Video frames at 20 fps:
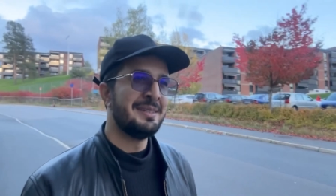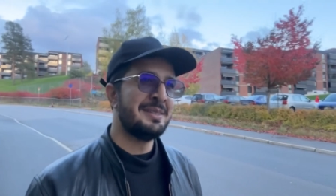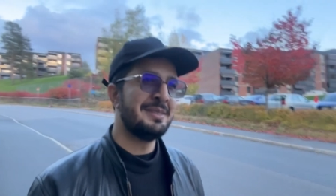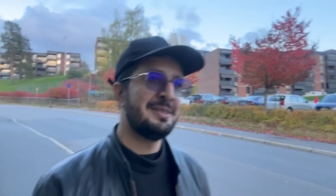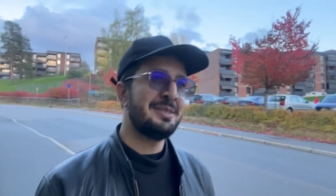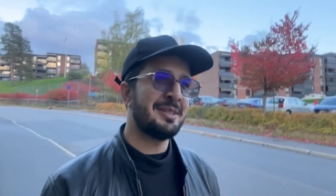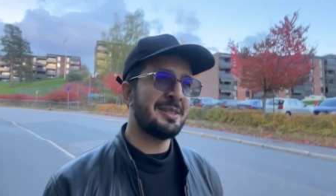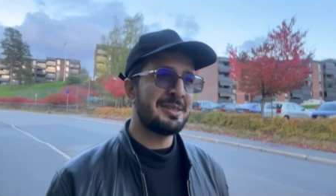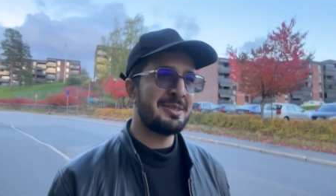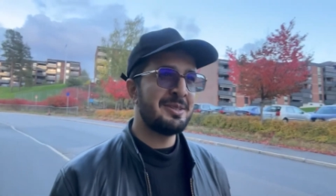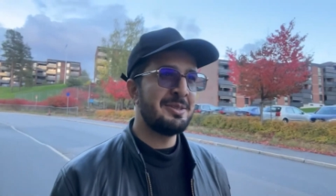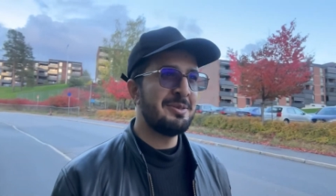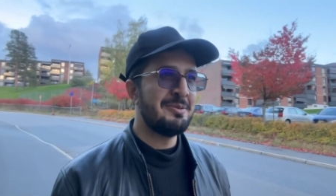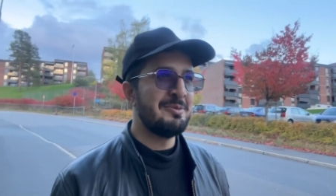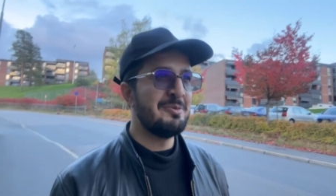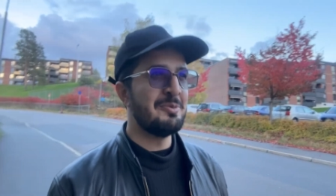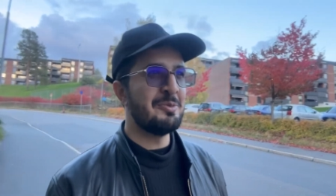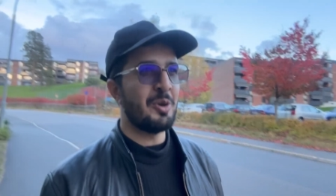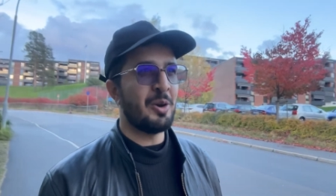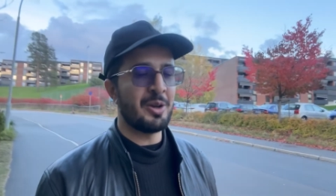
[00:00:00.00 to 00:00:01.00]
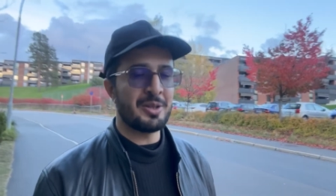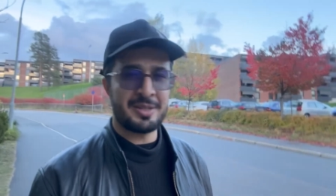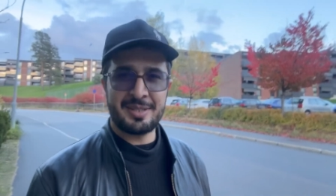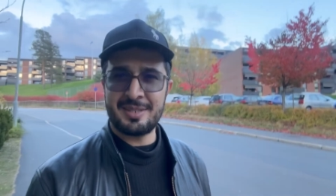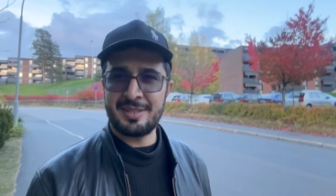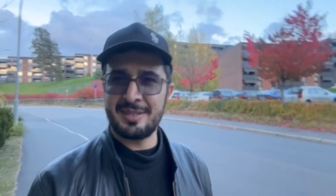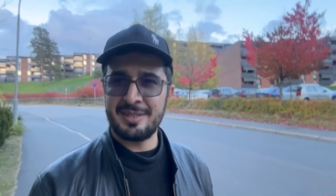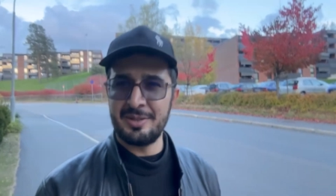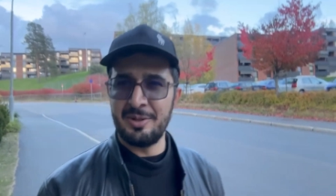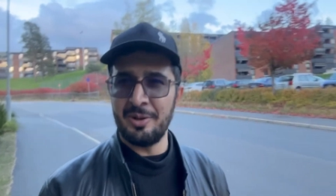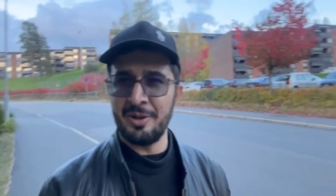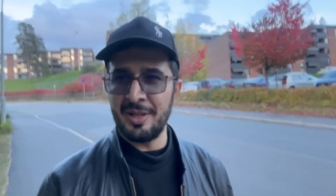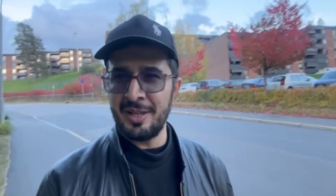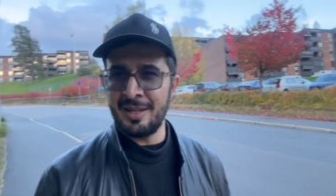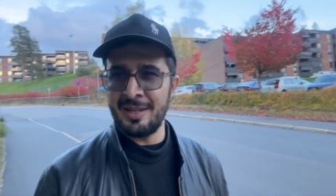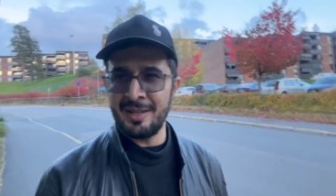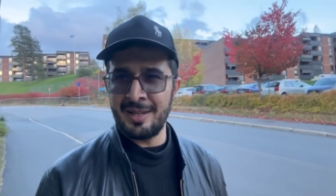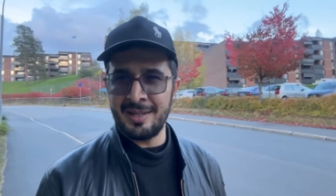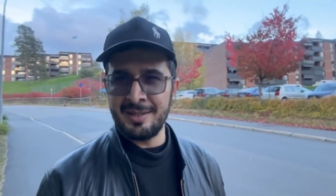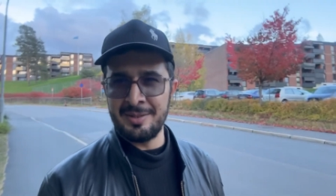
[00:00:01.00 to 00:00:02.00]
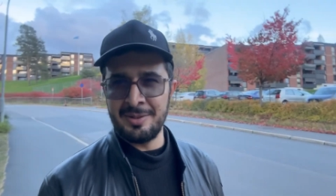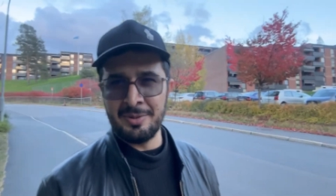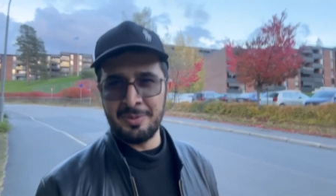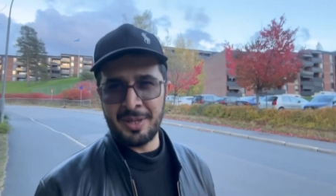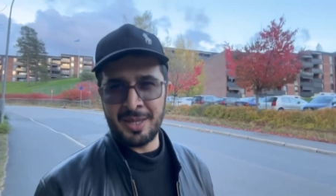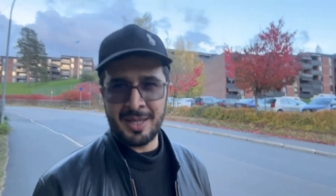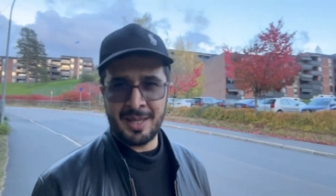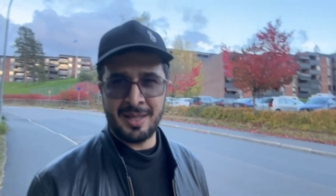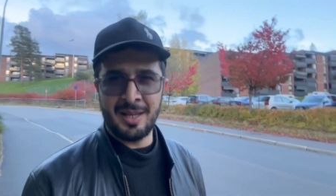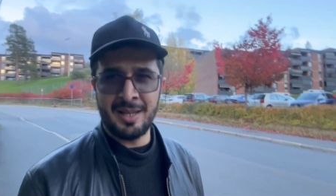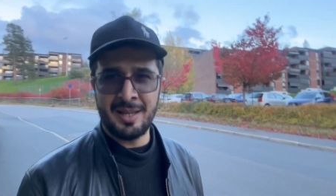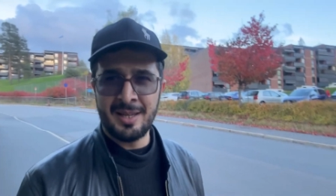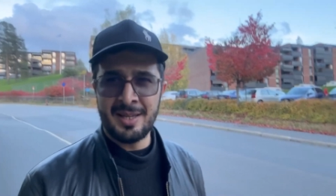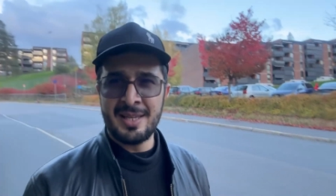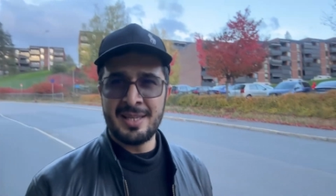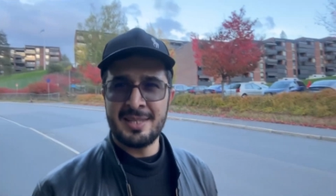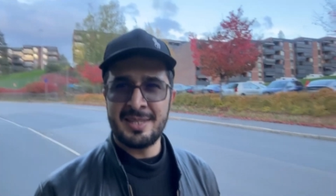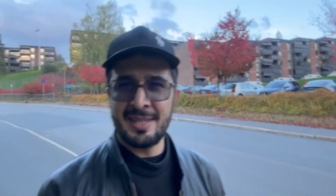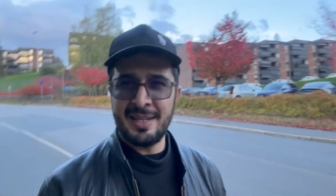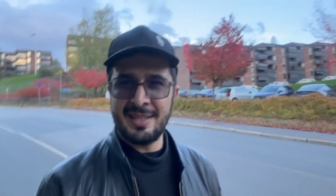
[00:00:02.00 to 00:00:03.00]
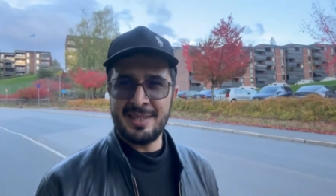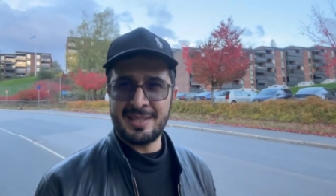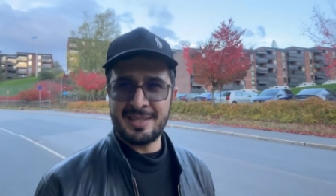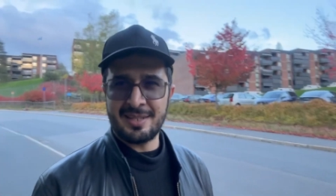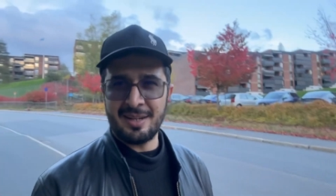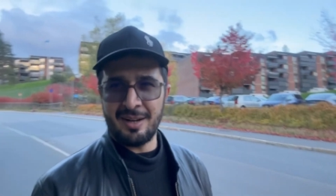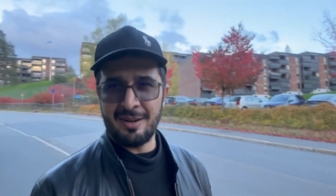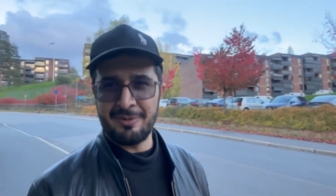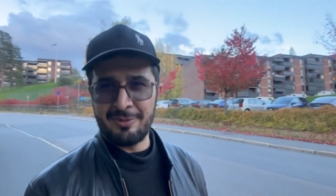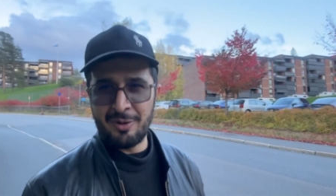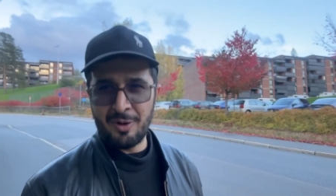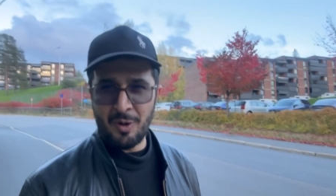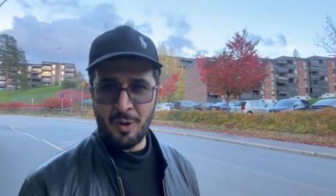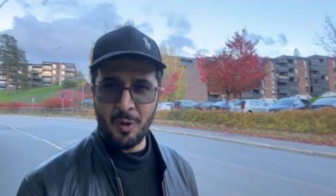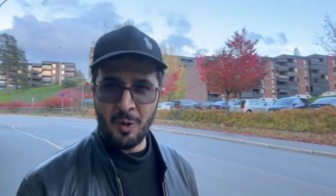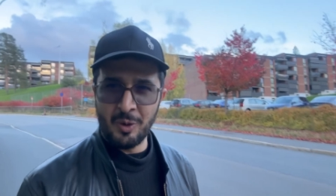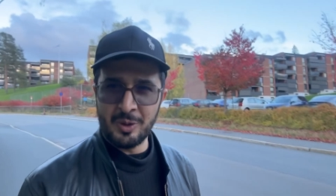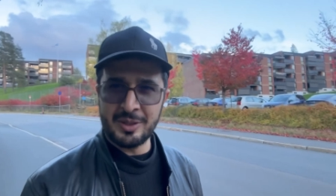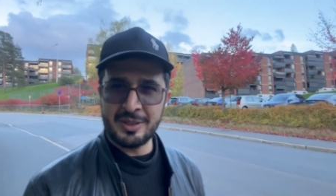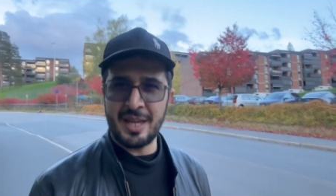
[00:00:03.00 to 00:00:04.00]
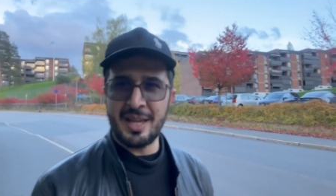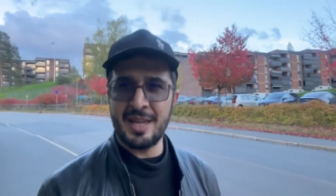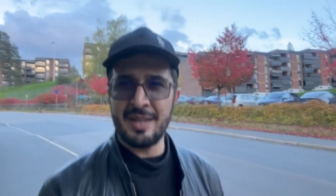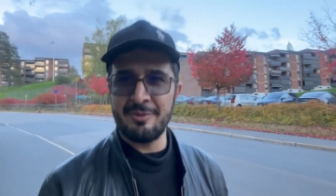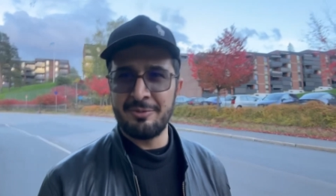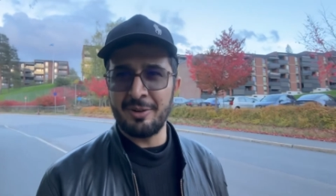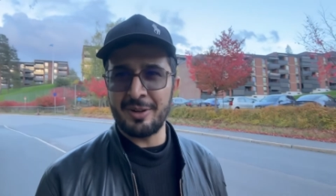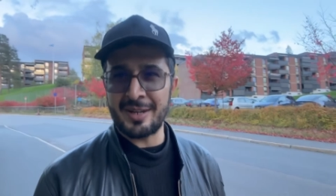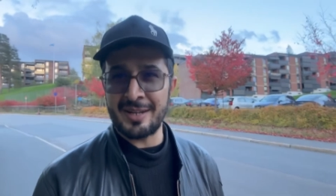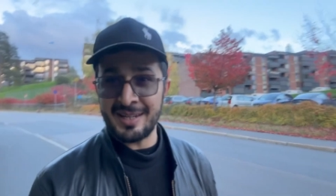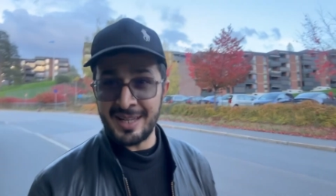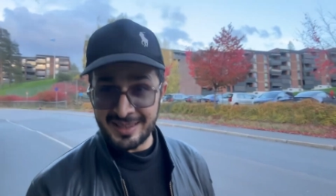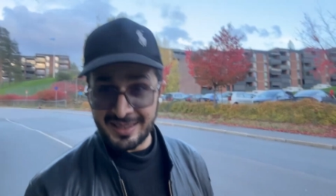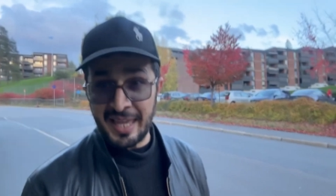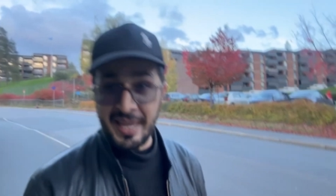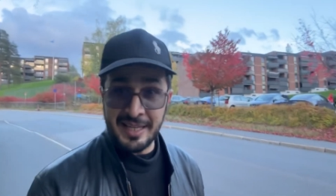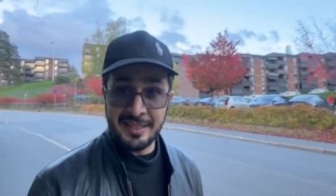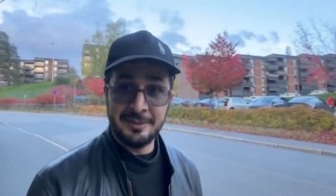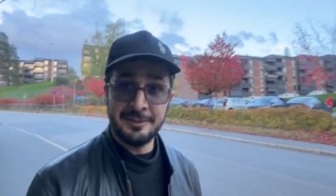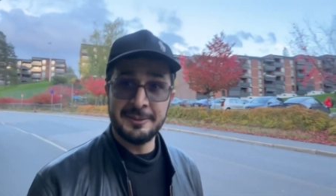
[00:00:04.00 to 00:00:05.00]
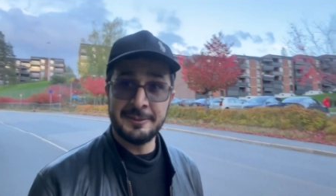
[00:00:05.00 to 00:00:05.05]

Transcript: just was going and doing silly stuff whole day for nothing,